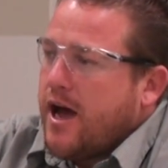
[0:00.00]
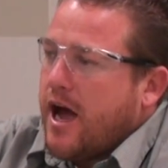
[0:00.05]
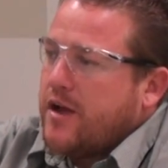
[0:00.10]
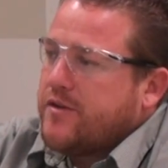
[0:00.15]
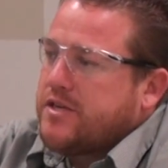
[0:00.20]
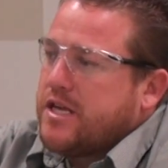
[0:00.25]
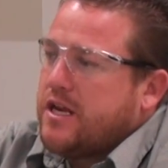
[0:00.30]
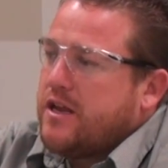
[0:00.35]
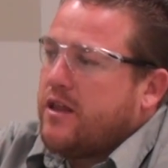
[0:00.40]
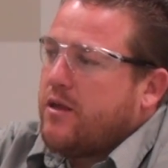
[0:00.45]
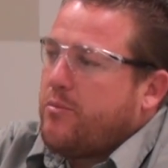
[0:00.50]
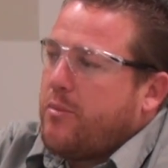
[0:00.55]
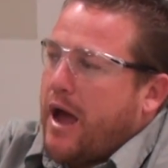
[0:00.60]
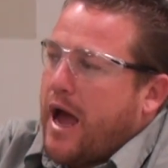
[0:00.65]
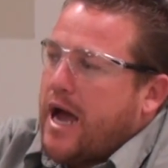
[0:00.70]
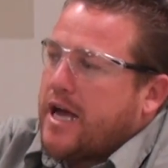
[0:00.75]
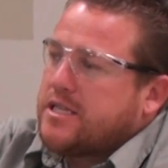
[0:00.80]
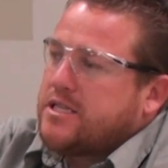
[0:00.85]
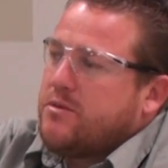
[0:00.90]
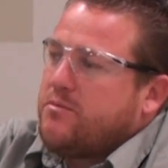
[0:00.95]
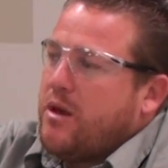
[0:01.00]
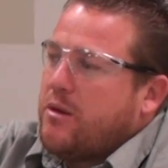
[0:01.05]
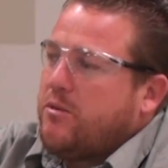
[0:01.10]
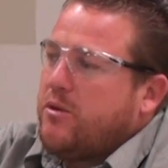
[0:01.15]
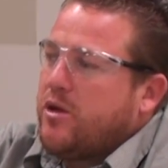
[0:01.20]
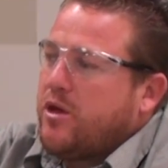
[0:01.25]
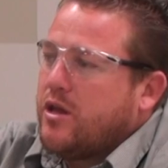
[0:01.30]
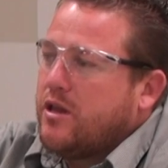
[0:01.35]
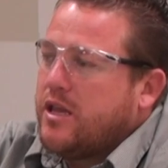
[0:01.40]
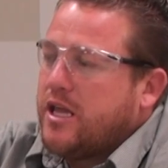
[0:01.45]
I've said in the past that maybe
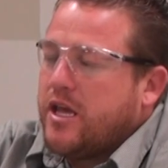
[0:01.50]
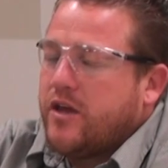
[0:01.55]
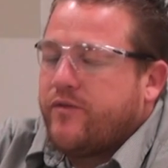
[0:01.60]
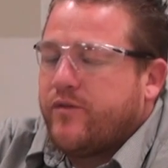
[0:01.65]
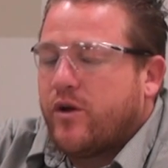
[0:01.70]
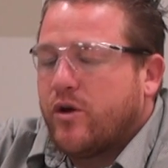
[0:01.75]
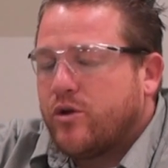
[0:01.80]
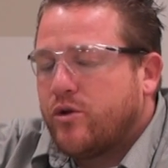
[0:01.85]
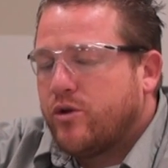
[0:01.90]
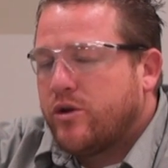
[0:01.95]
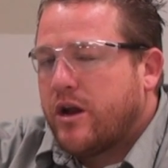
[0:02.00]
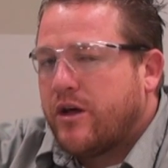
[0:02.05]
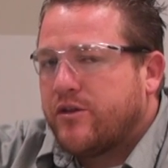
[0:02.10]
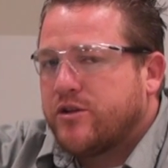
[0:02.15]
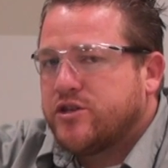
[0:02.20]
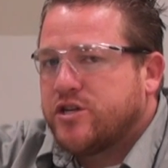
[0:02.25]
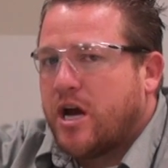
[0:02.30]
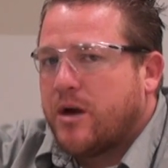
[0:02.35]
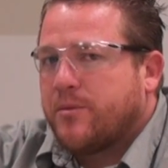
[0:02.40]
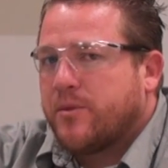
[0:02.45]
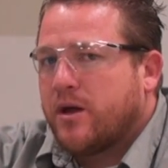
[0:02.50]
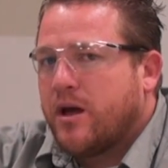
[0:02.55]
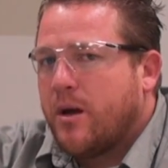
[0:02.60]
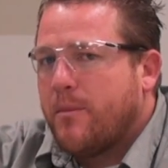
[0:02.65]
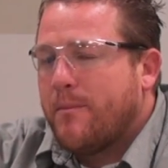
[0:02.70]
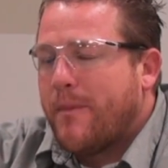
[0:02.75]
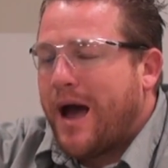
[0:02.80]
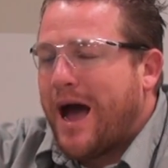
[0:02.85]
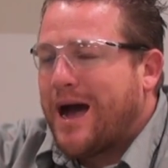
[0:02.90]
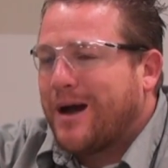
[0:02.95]
you can leave and go do another job and
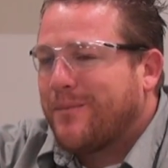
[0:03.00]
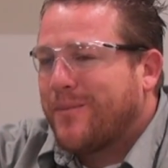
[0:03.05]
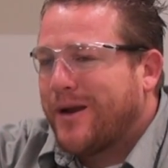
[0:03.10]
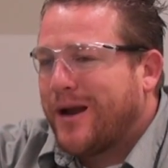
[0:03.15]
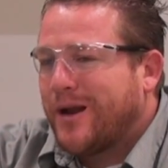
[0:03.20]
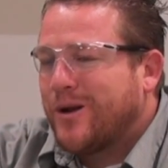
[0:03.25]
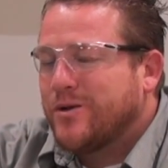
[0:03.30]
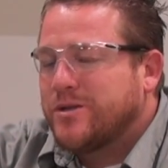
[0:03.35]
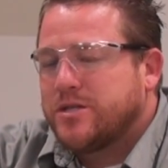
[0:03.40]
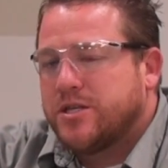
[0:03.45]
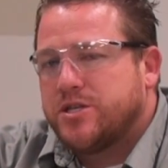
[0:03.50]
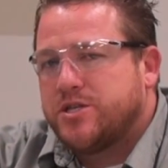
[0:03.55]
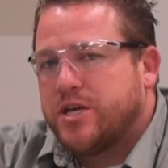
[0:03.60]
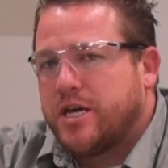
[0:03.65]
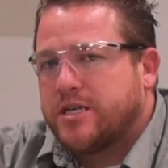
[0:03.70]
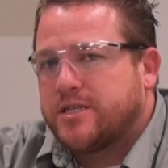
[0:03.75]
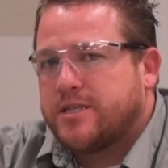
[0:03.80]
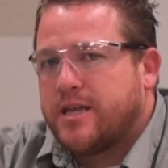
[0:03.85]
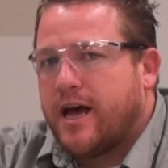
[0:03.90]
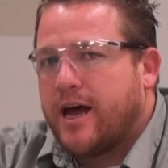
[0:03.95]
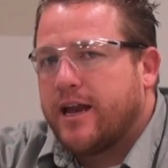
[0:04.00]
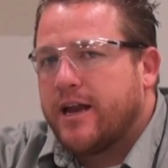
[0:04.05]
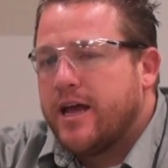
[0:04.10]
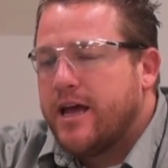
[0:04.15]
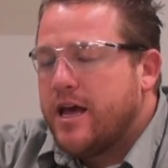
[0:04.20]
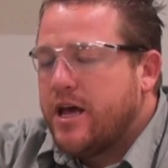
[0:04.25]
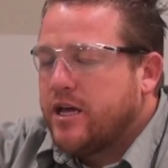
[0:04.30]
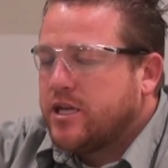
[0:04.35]
come back, but I don't suggest that,